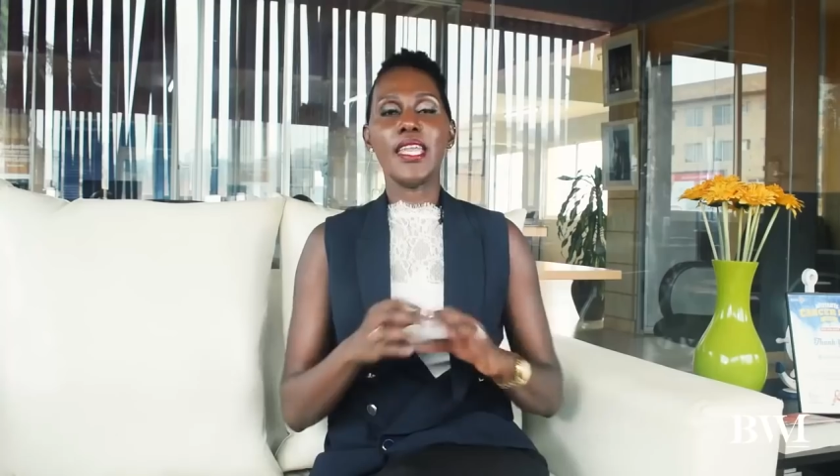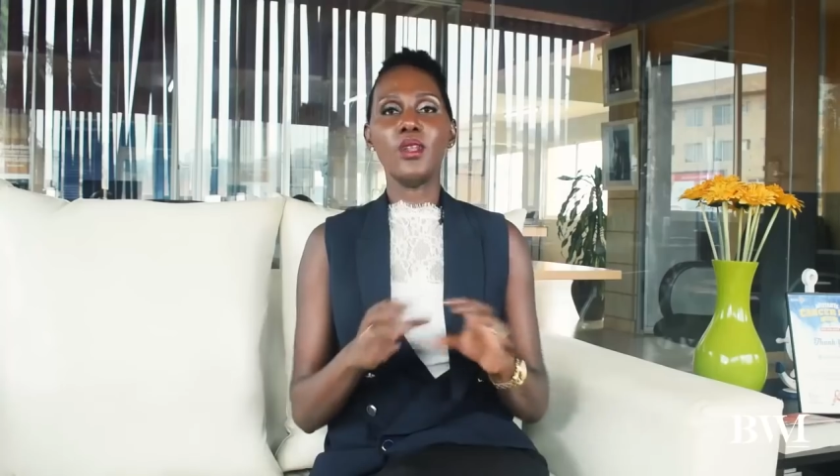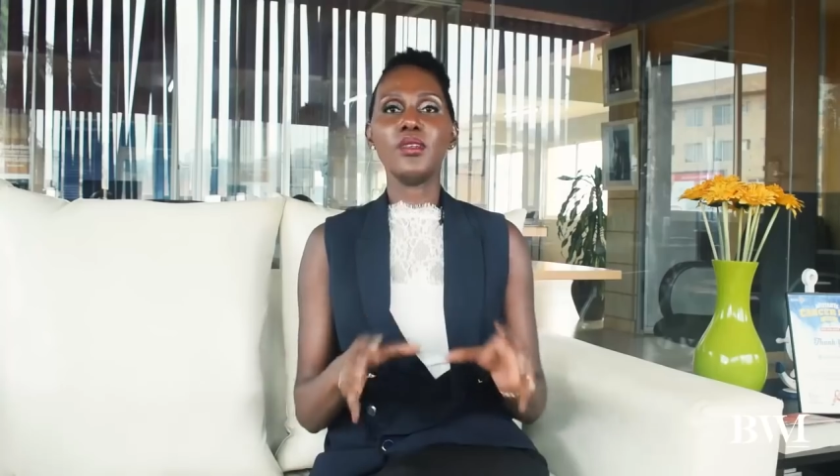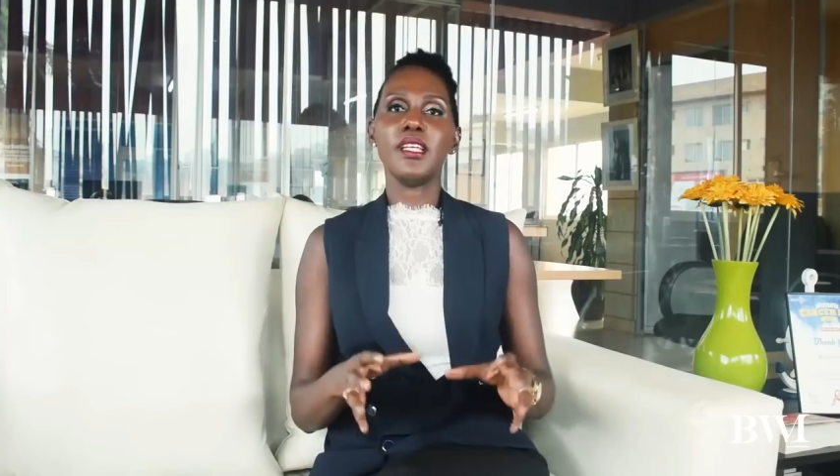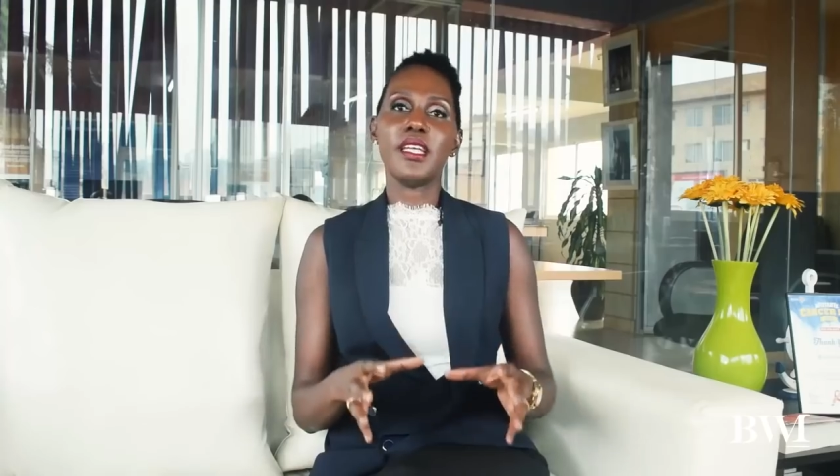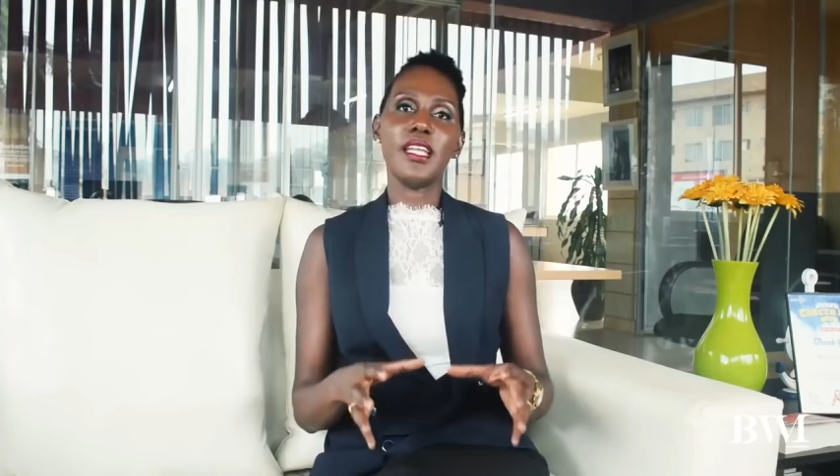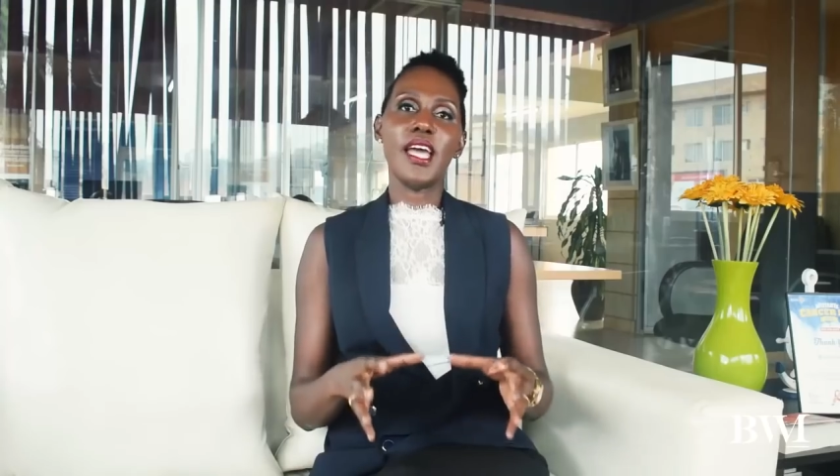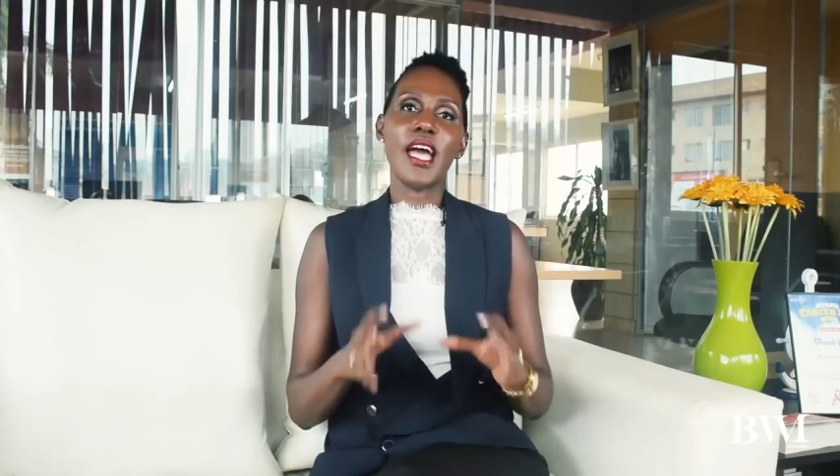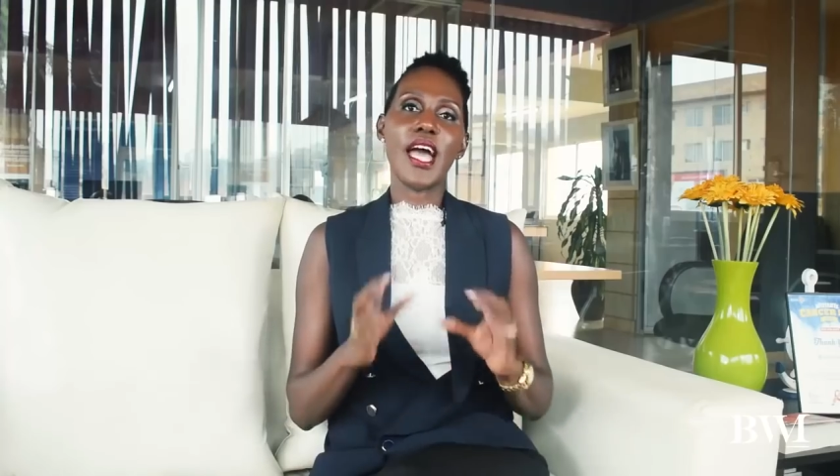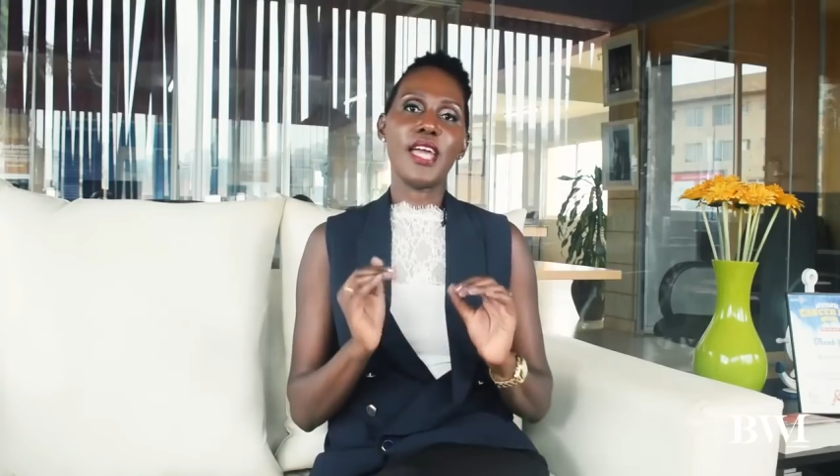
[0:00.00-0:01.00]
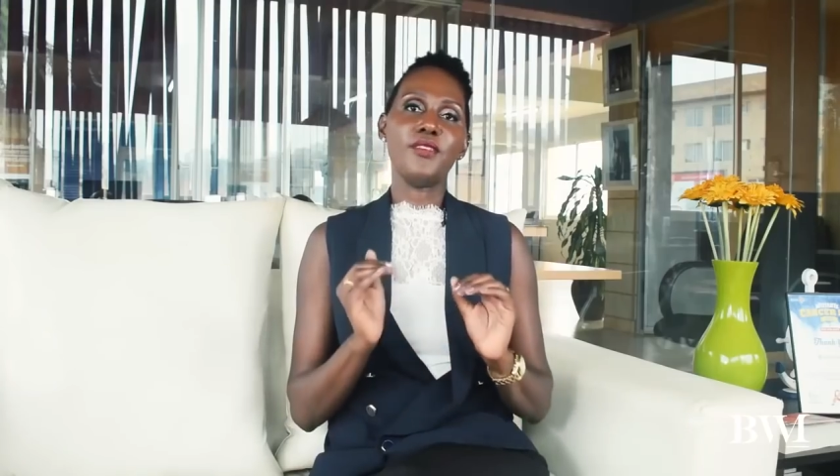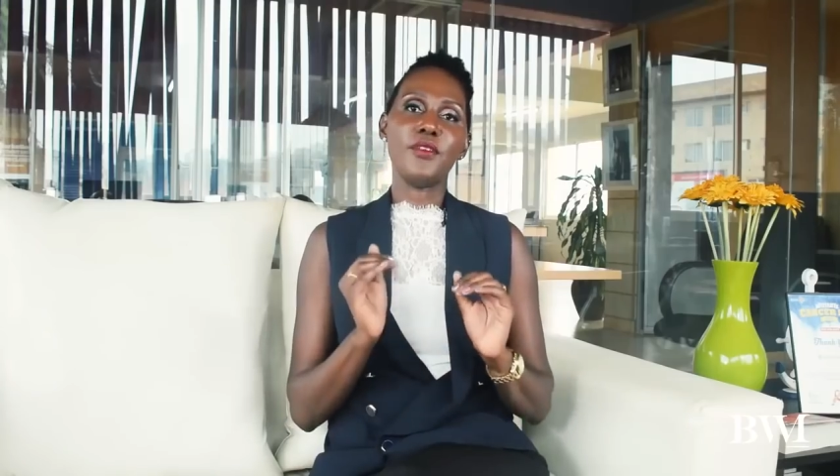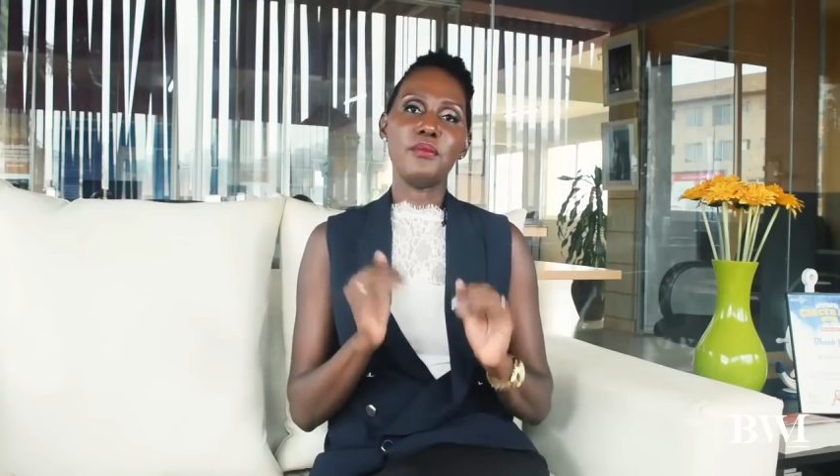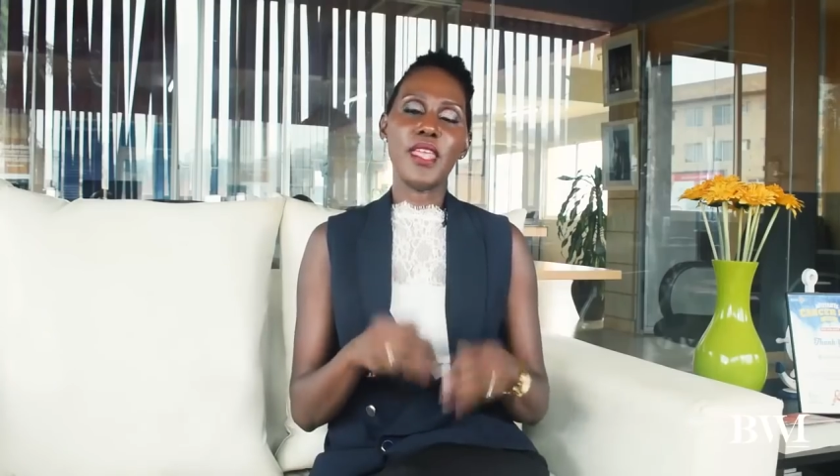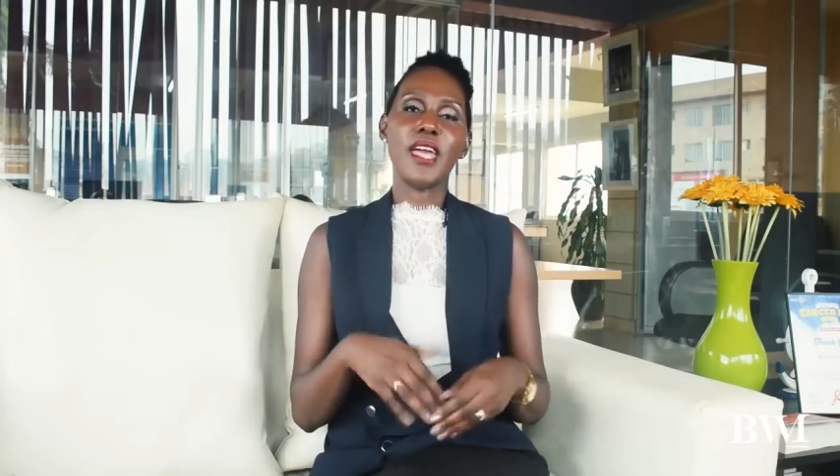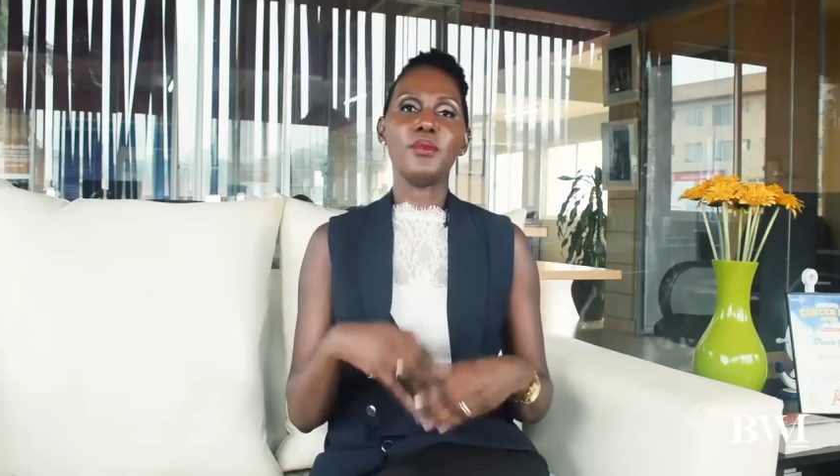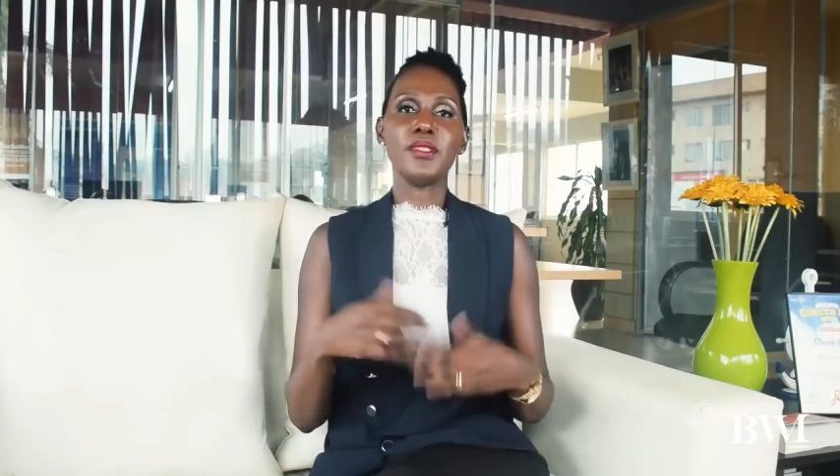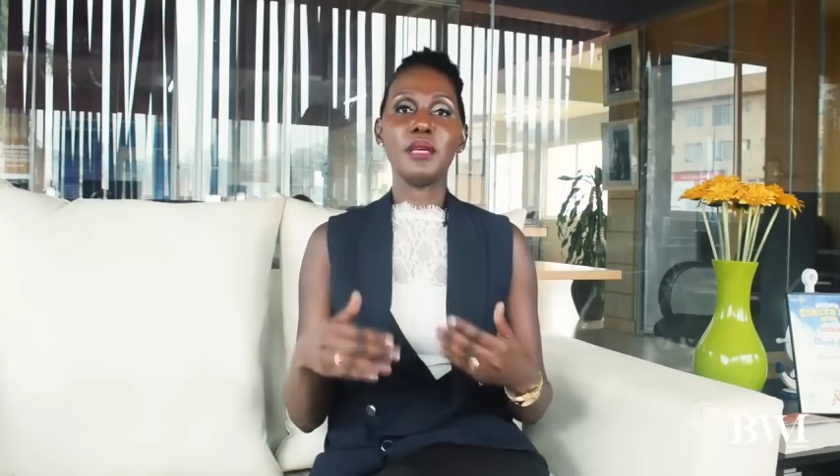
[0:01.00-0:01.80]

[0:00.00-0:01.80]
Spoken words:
and looked at it, and from then was